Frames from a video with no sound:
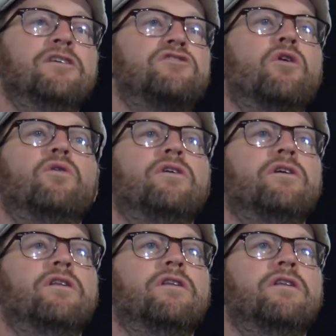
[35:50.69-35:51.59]
So
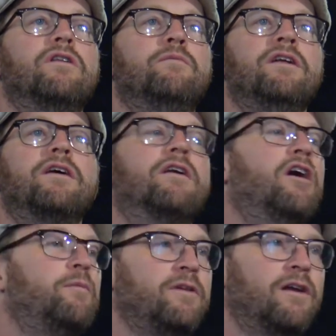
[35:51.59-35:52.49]
the media can
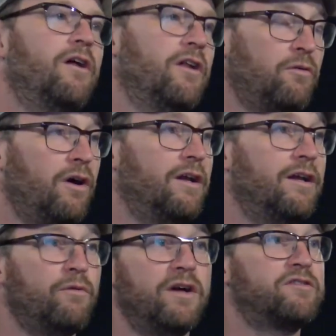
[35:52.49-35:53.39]
harp on that all they want.
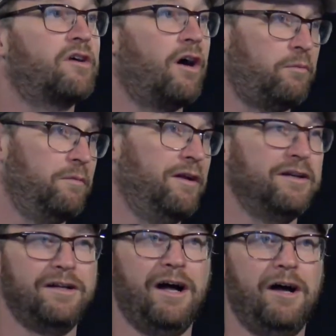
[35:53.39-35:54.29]
In a way, it's a compliment
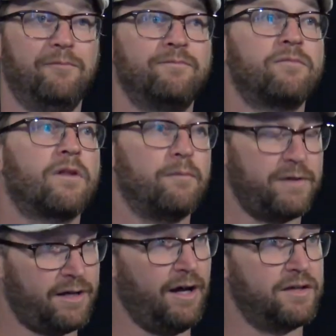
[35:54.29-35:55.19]
um,
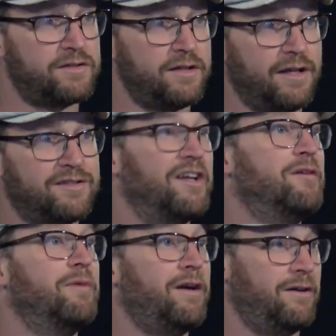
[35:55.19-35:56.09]
because it's
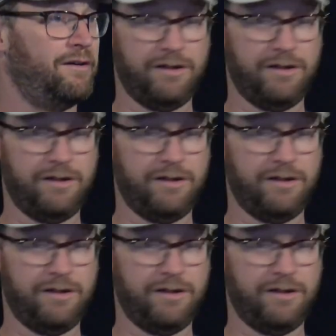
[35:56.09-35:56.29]
getting better.